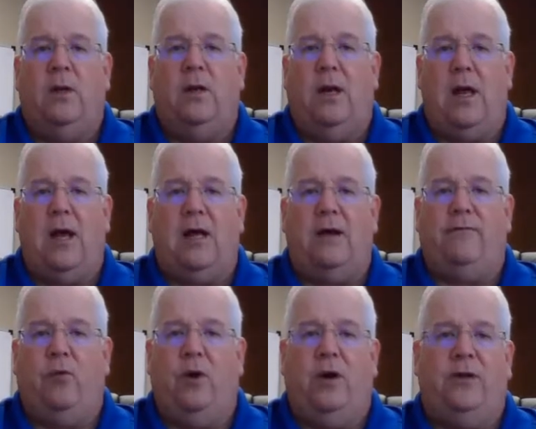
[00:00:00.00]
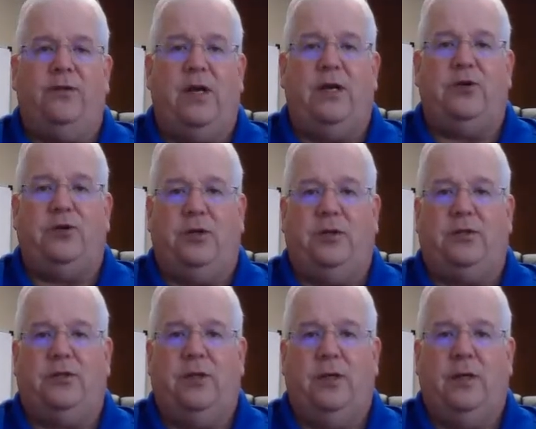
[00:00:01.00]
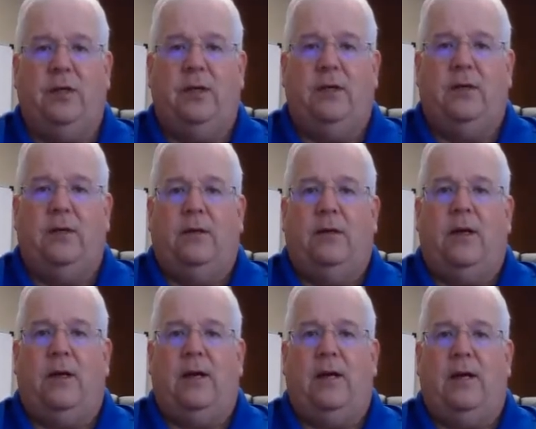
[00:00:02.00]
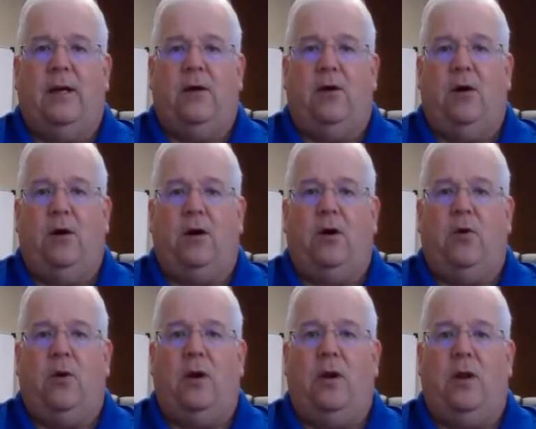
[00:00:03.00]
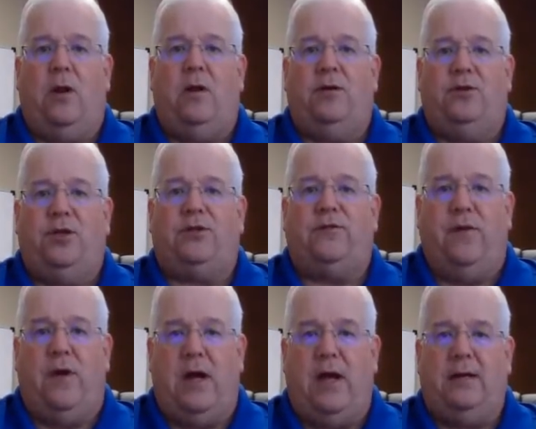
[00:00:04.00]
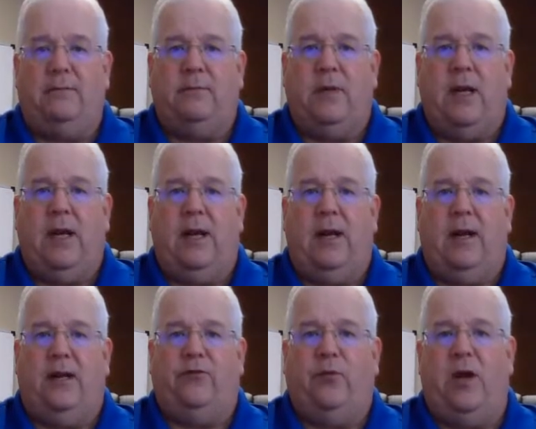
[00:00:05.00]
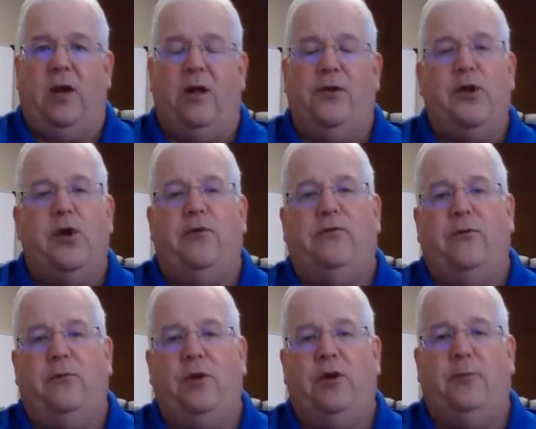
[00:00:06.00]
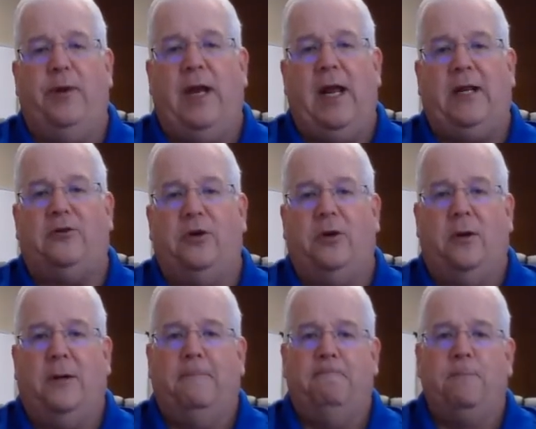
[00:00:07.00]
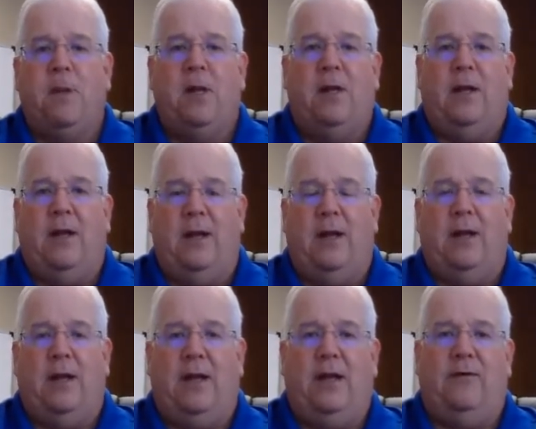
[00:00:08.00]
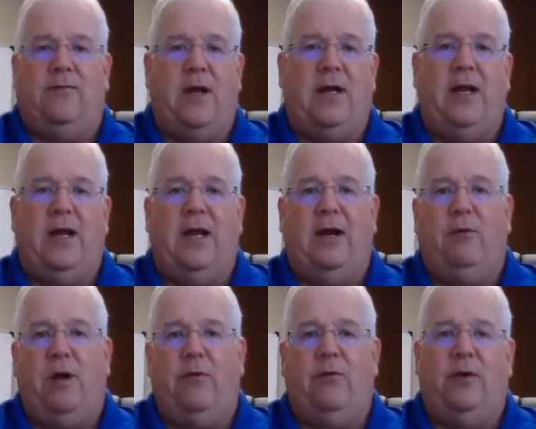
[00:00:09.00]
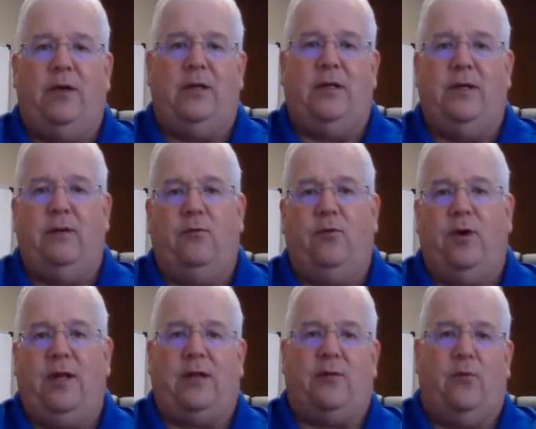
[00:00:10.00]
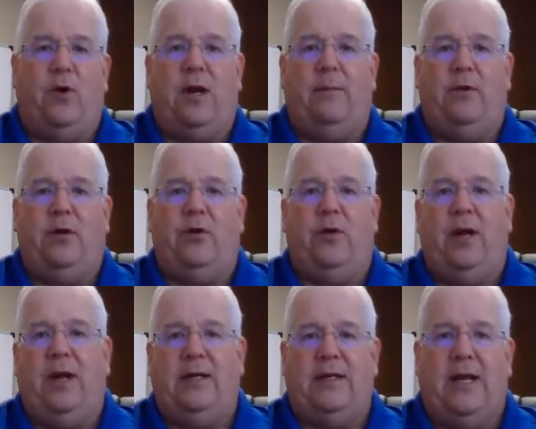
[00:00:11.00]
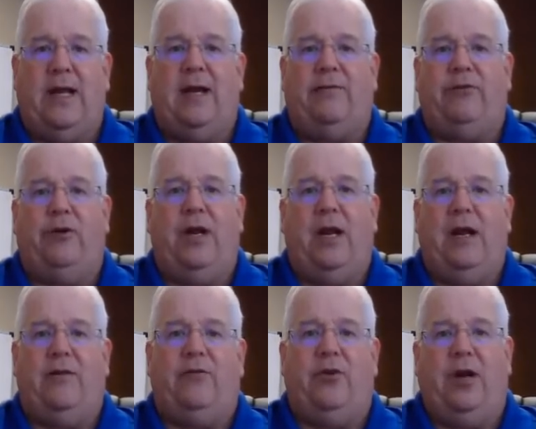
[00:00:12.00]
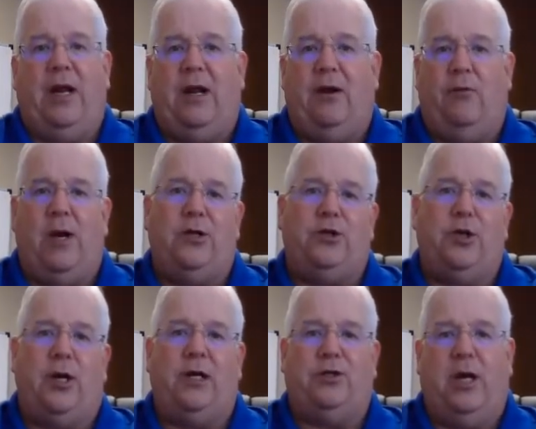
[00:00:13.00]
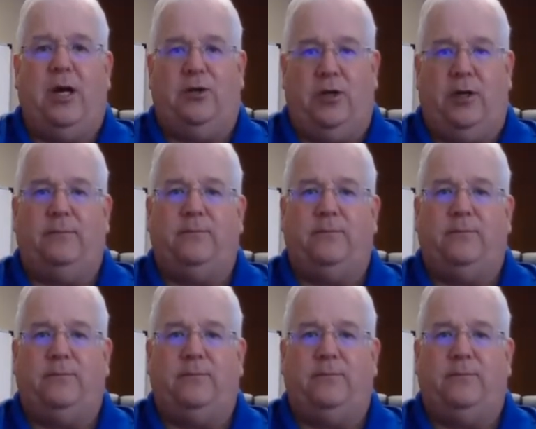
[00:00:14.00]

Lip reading: A lot of organizations are going along just fine. And as we all know from human nature, if I can get away with what I'm doing day after day after day, why should I change it?